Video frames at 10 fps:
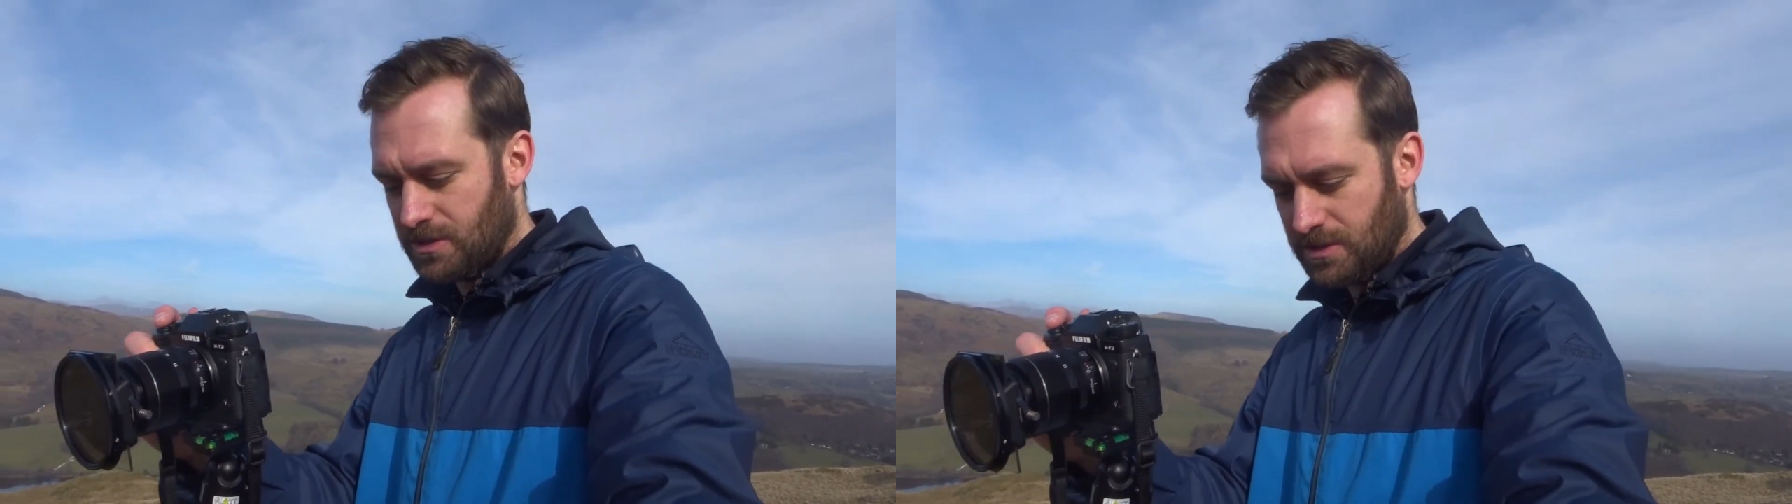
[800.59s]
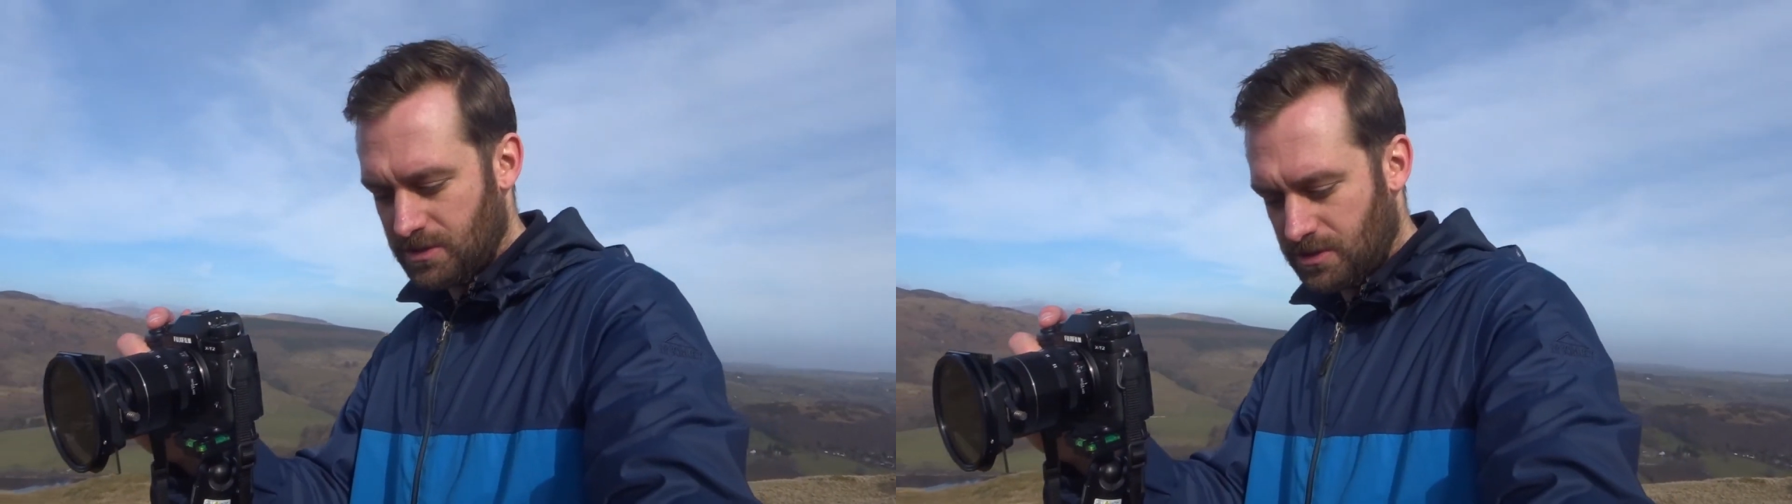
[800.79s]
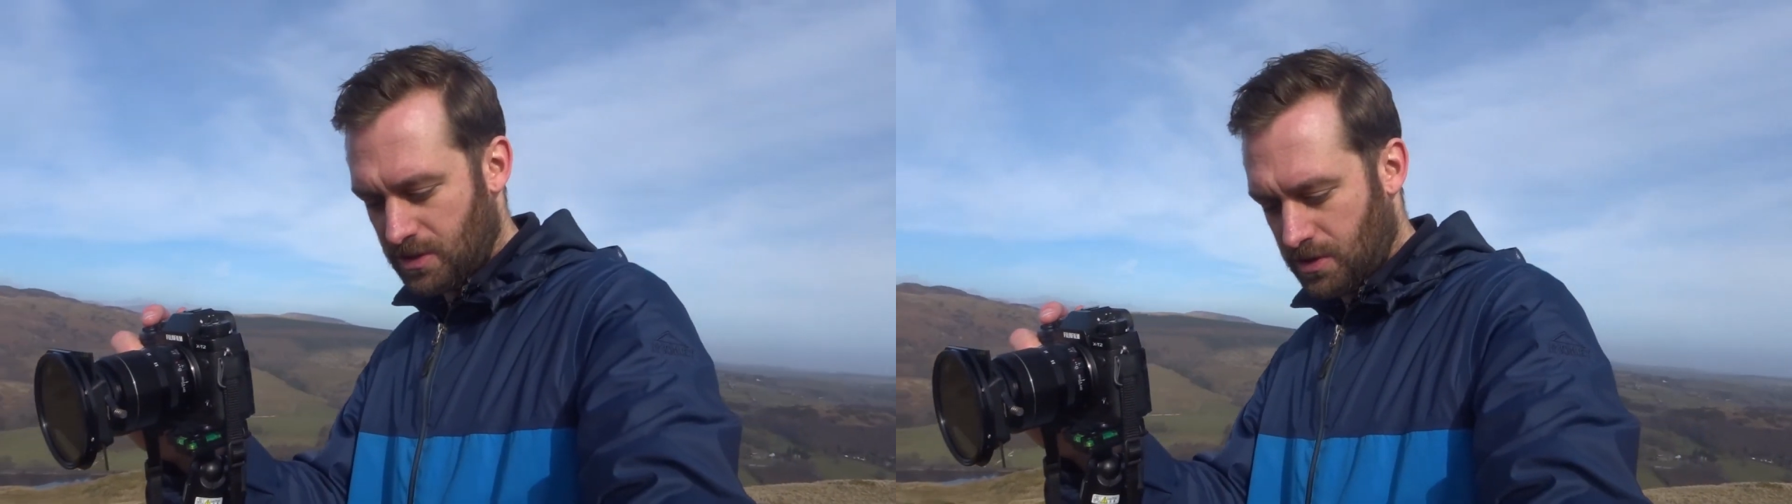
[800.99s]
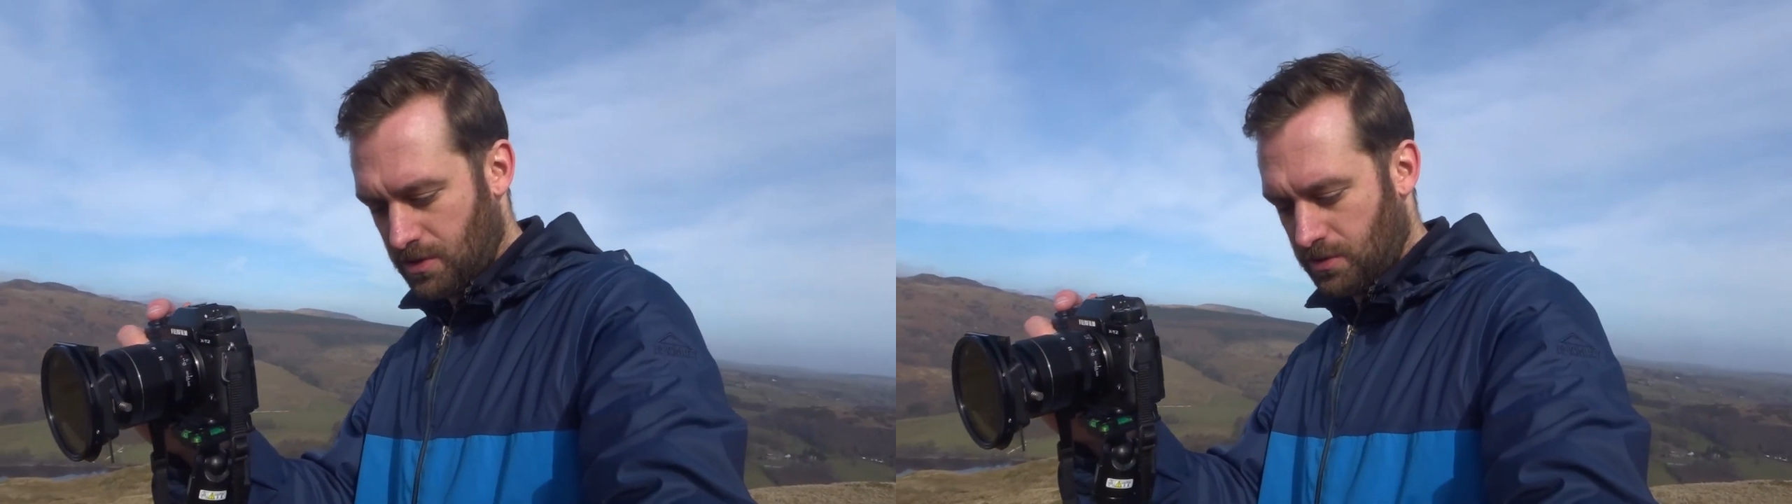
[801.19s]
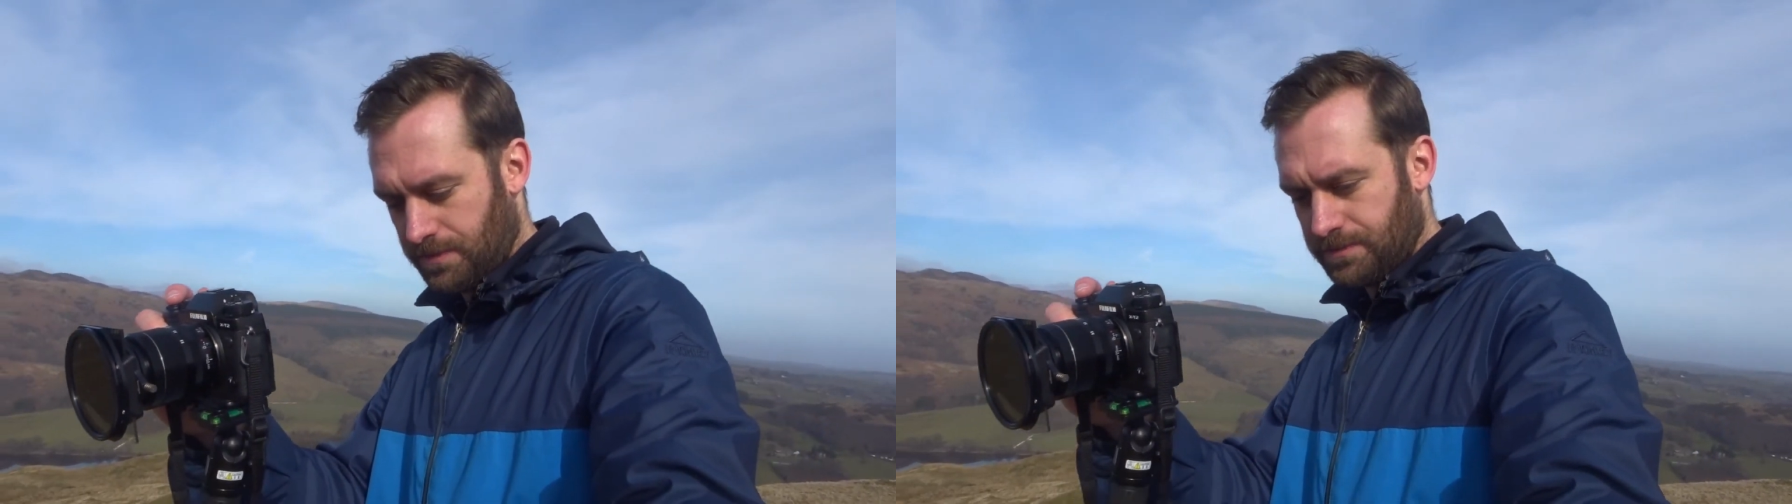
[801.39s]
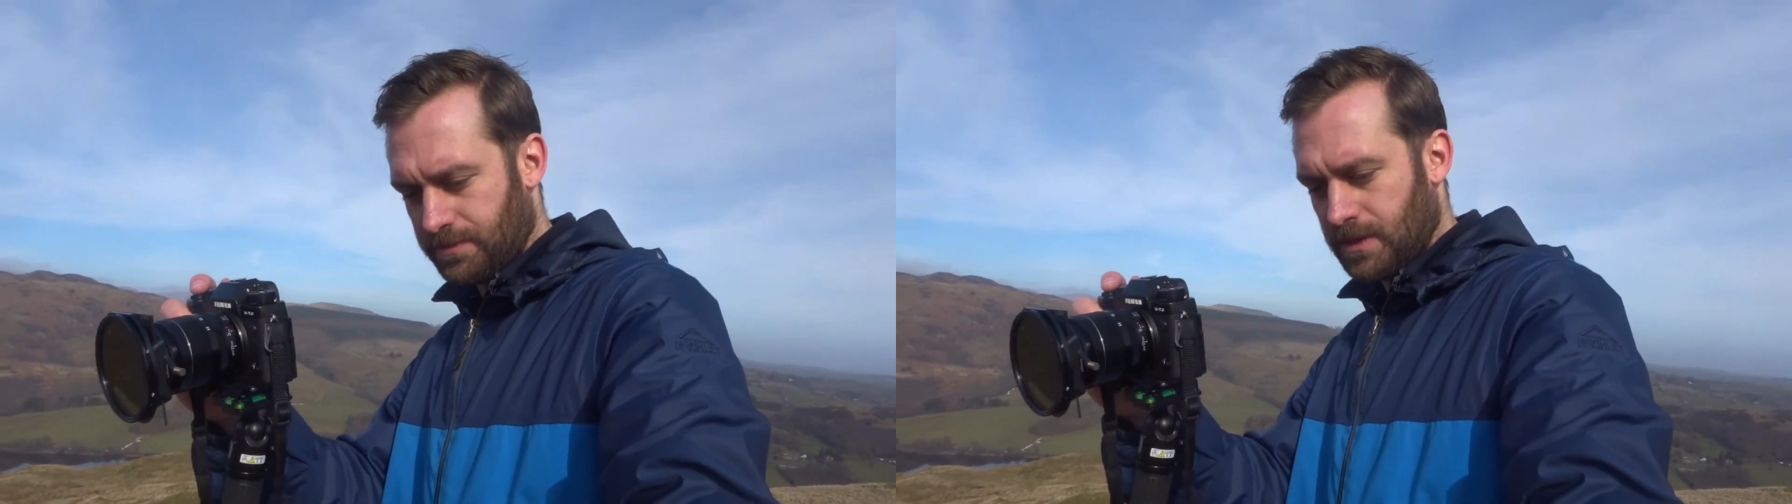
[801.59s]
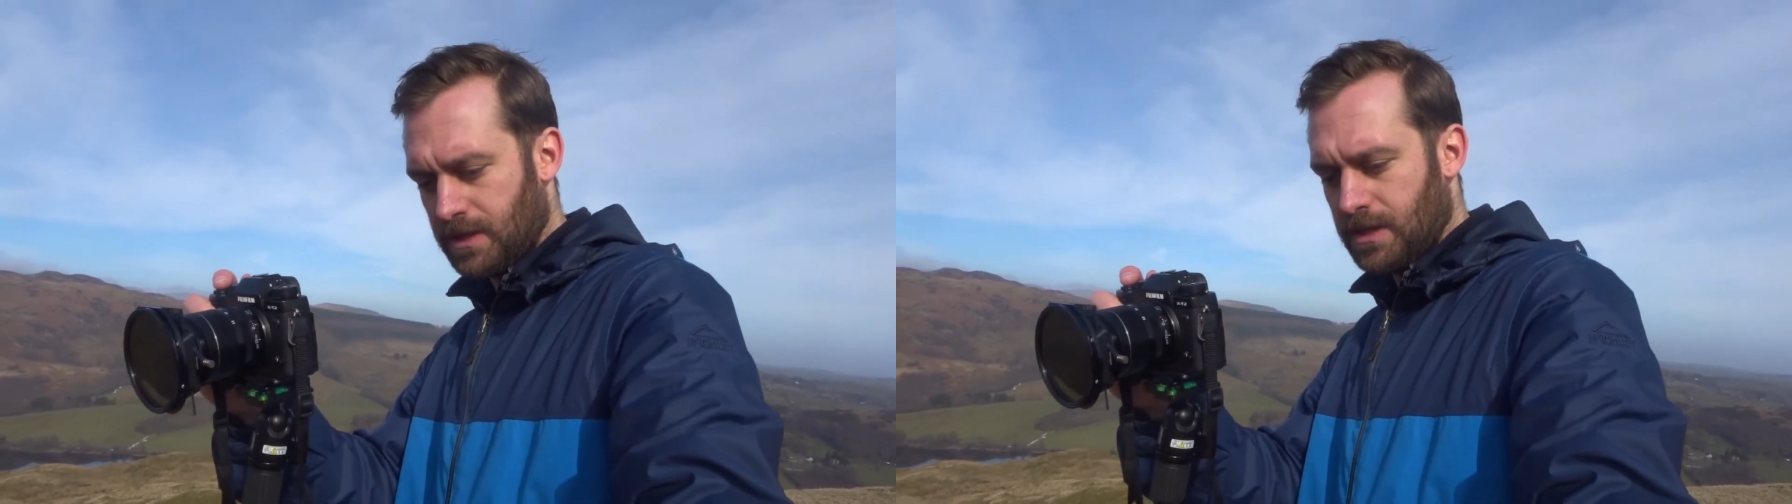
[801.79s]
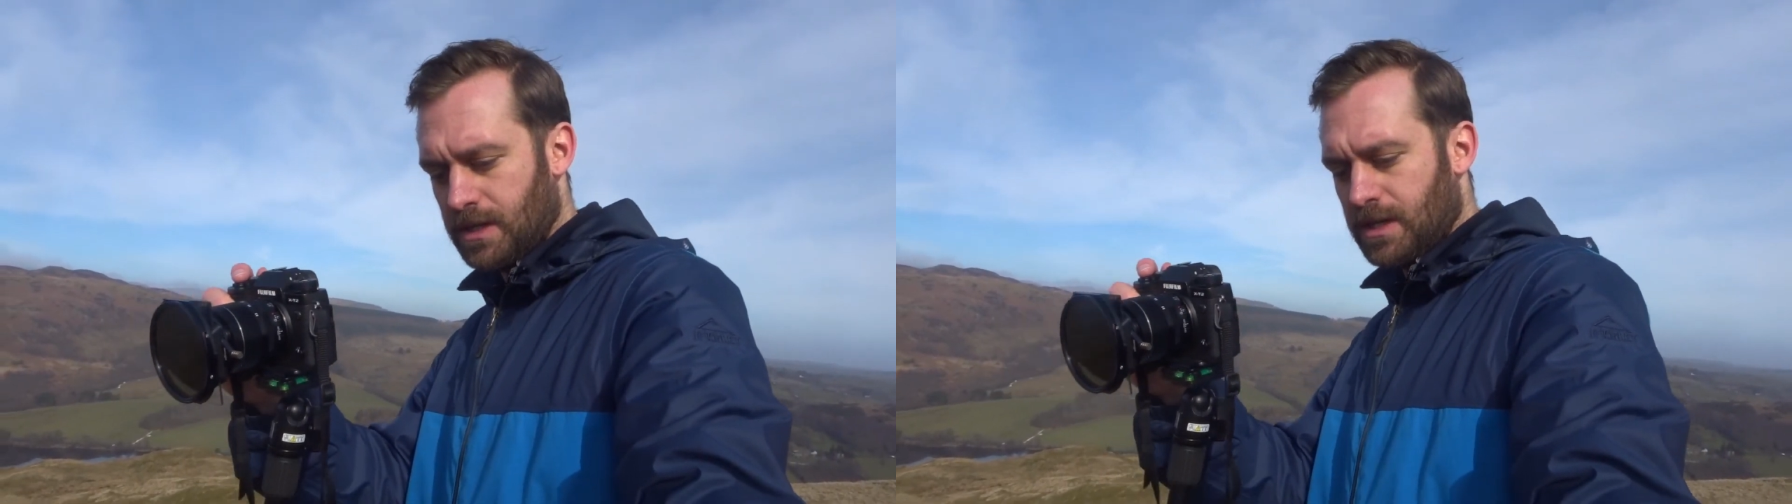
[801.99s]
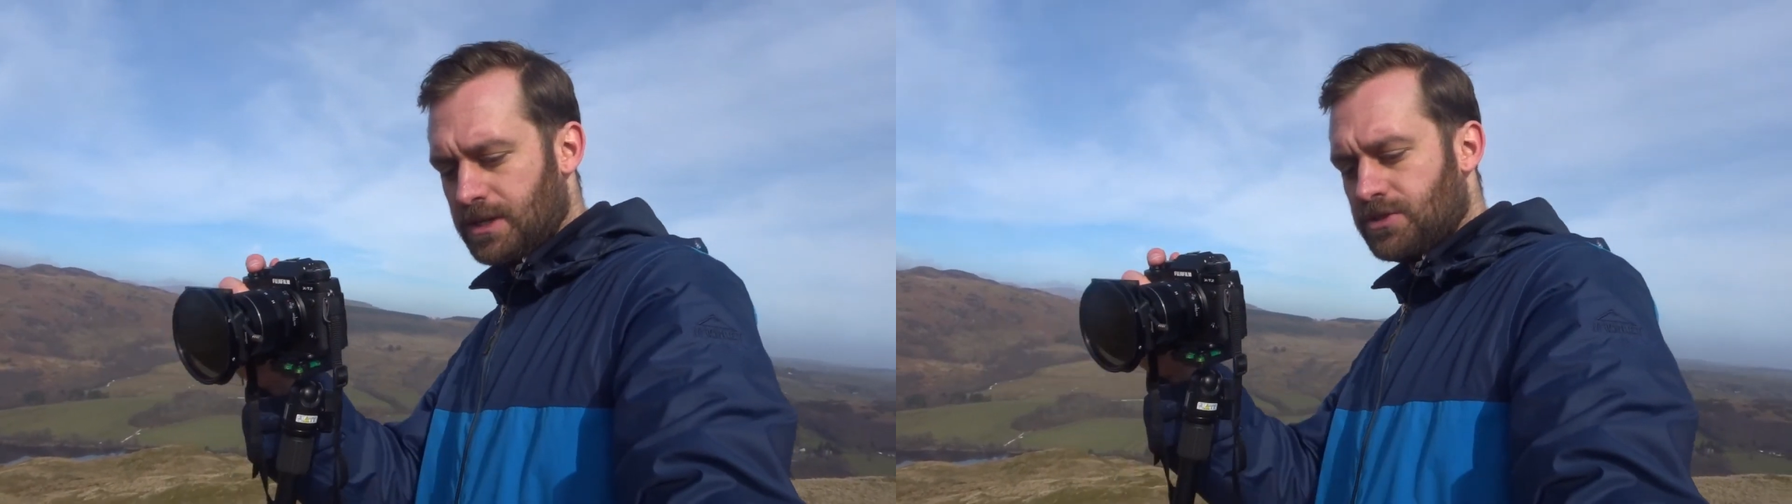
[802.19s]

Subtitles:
So it's